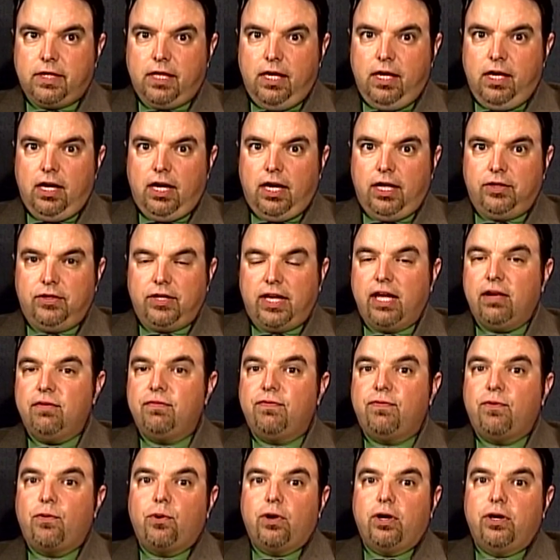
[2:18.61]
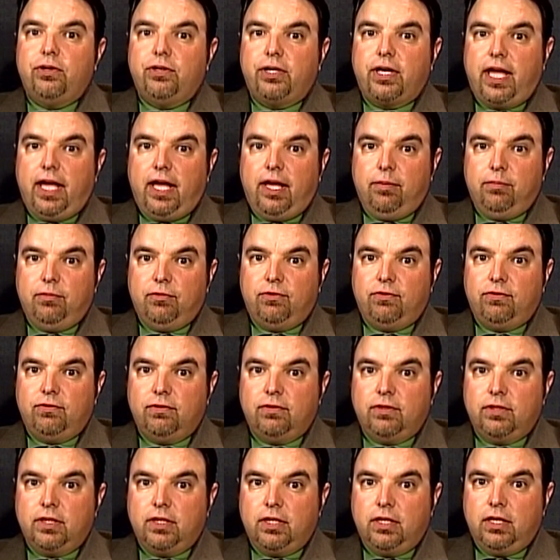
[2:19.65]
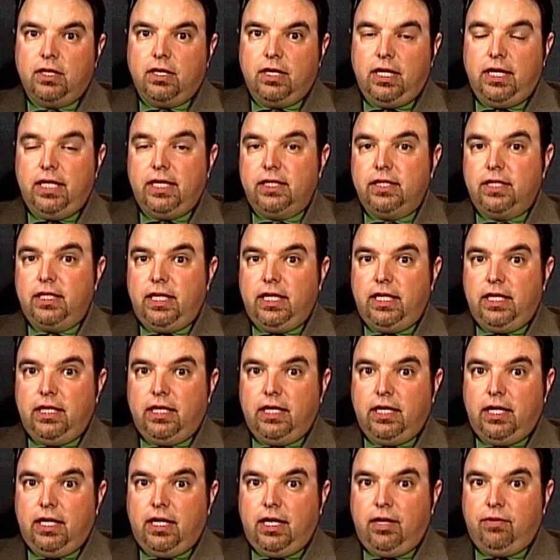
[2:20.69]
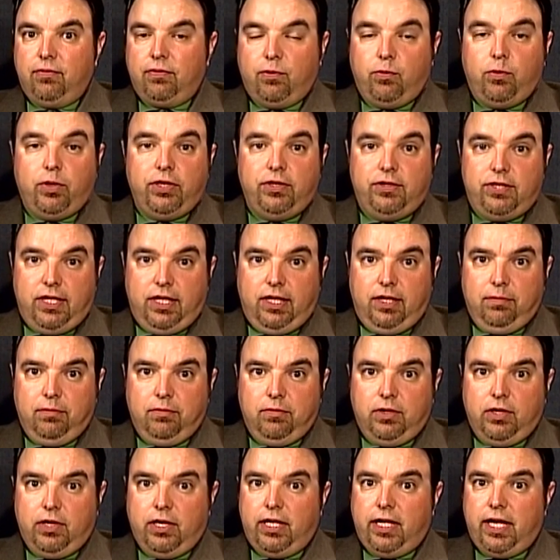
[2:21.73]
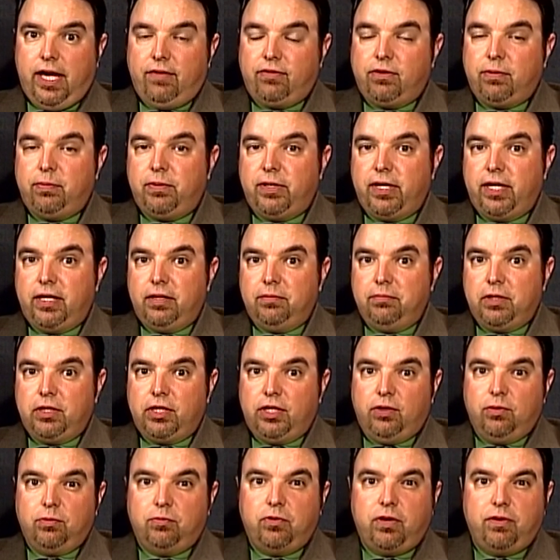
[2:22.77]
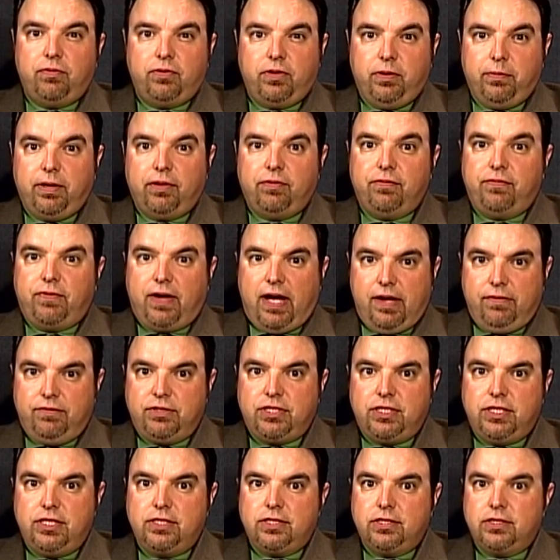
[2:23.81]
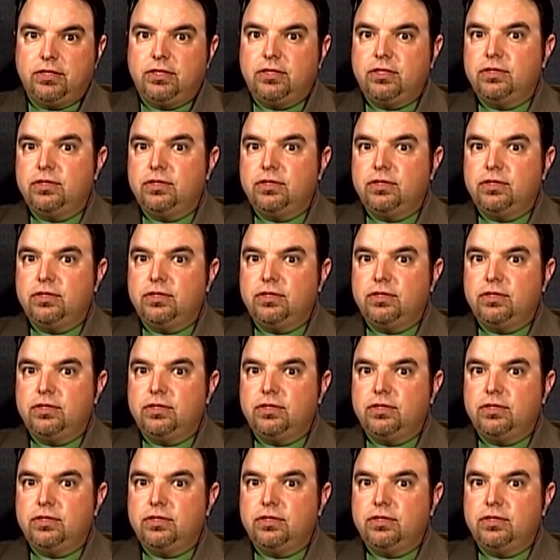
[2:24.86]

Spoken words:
to get 400 games in for one team, you have to play, roughly about 5 seasons.